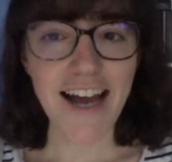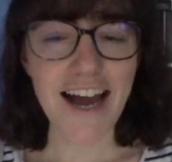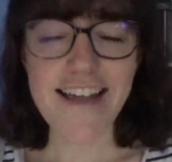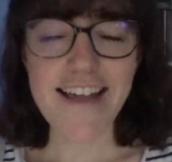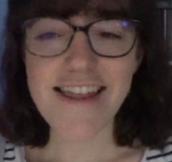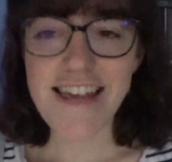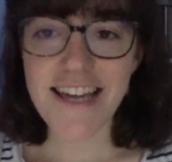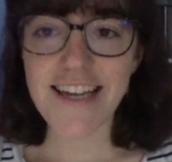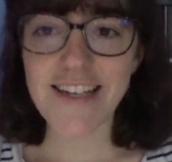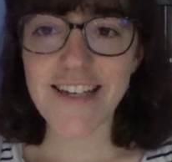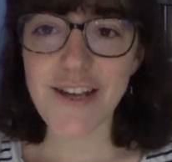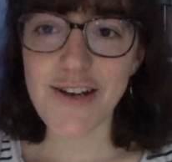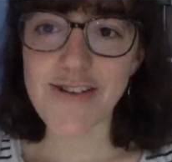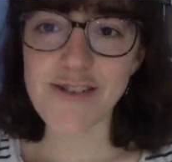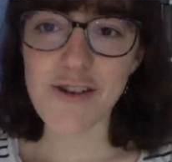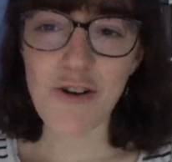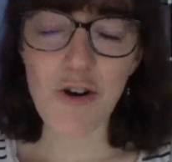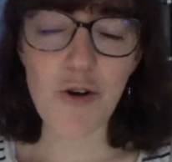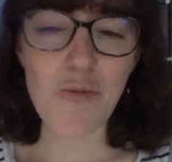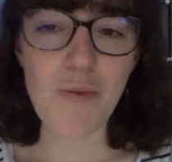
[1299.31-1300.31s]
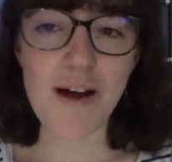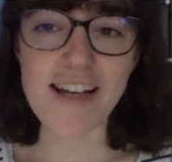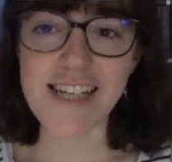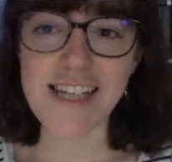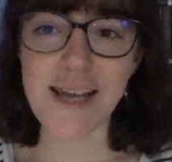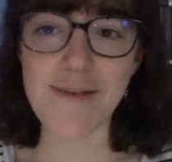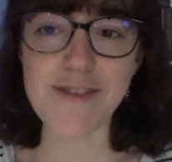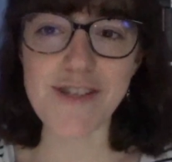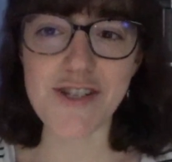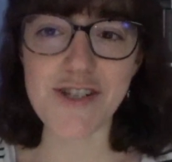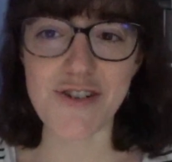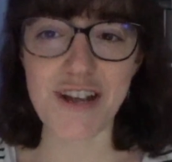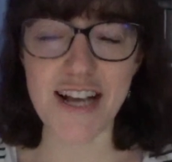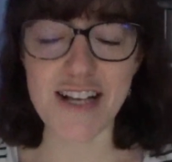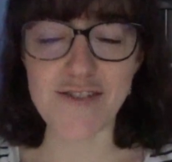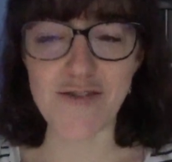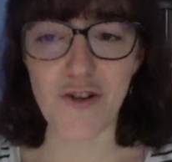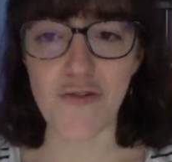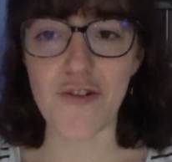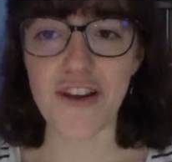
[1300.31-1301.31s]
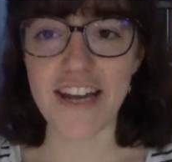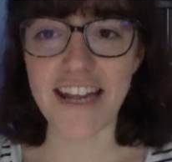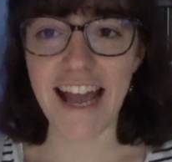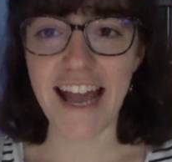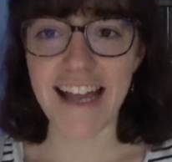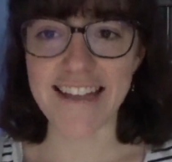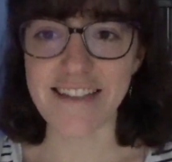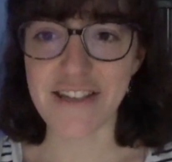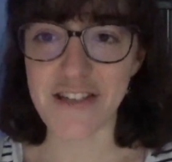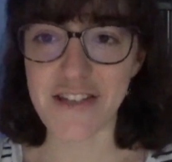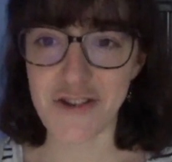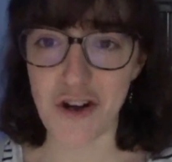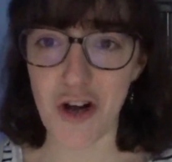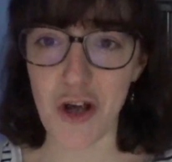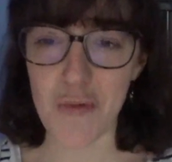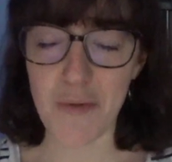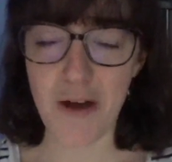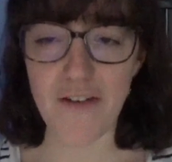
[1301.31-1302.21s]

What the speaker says: I think those are all my tips and tricks for reading Anthony Trollope.